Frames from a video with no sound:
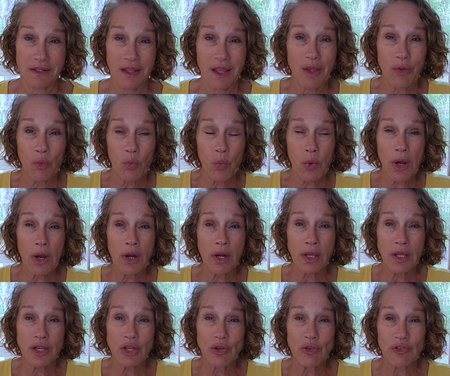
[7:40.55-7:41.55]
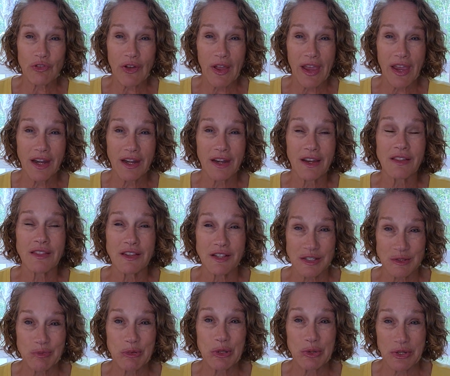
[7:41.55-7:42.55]
Like, where can you find
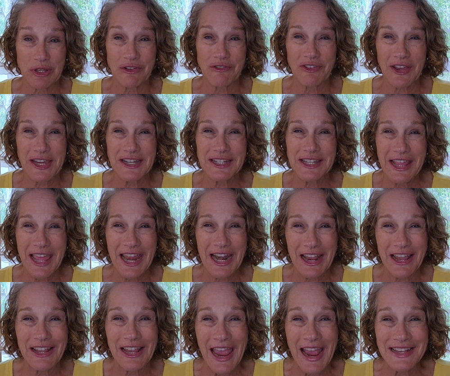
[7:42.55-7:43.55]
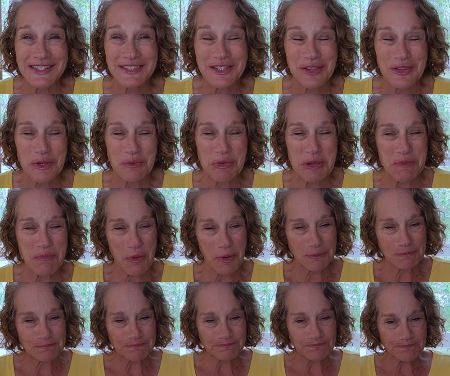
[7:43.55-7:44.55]
this beauty? Find that, ask other
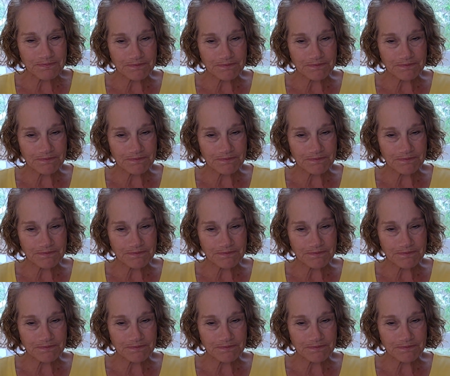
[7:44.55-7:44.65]
people.